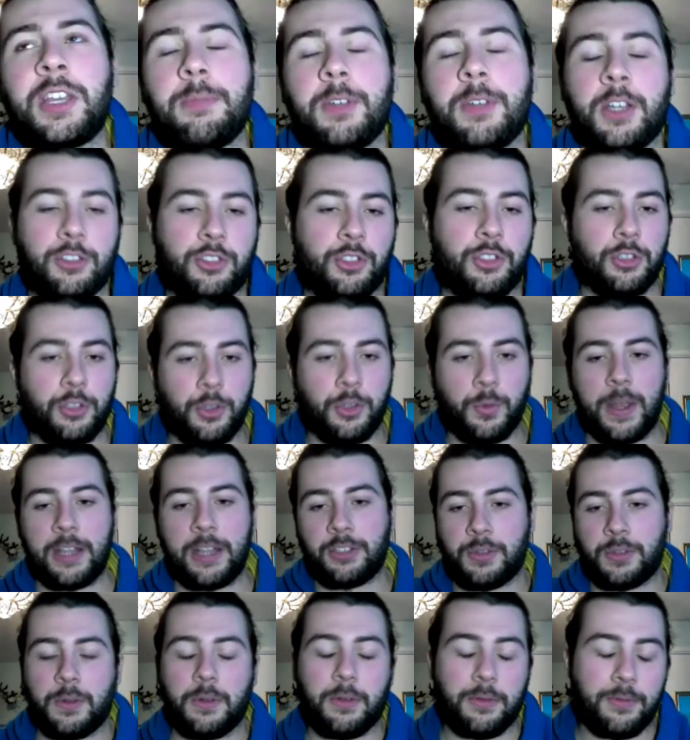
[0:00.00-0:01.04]
country, you went
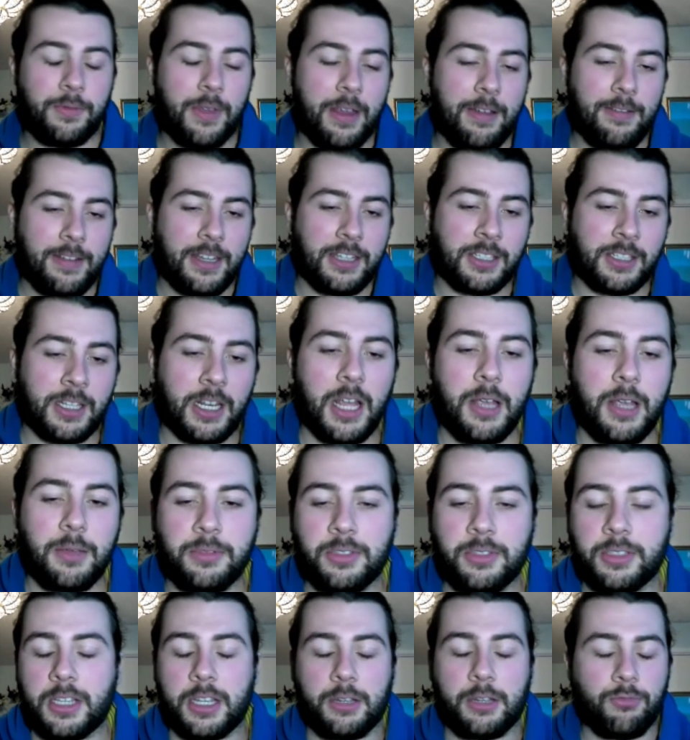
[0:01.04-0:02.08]
to various
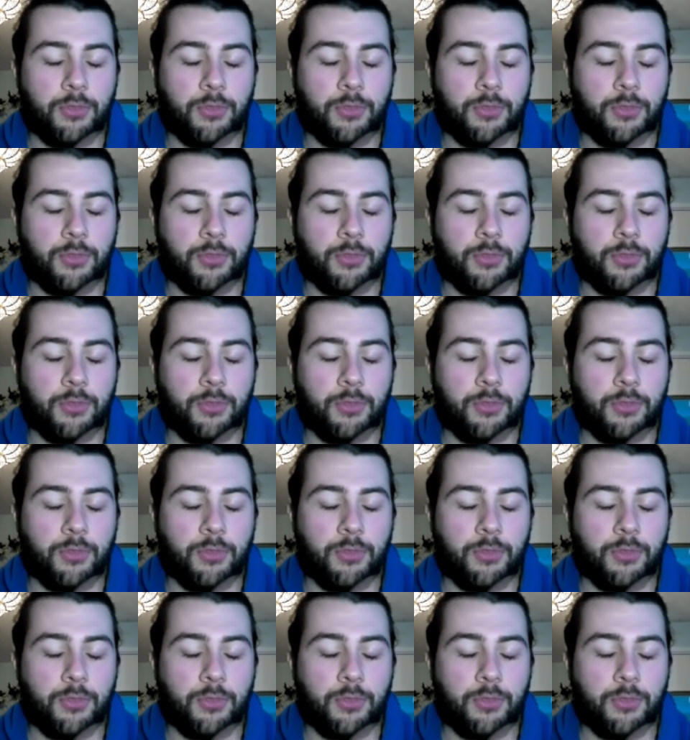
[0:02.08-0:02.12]
clubs like